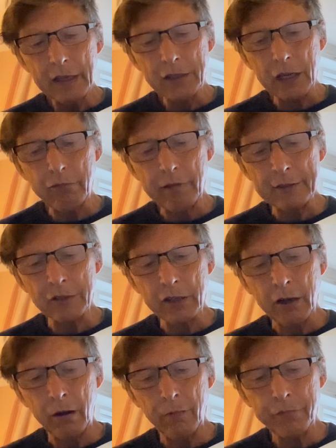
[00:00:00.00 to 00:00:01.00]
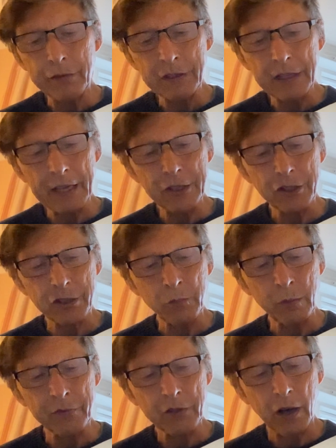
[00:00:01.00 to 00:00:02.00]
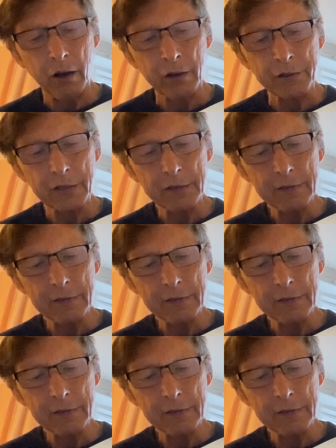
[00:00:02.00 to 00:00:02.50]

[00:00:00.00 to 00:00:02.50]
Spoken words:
direct confrontation with God.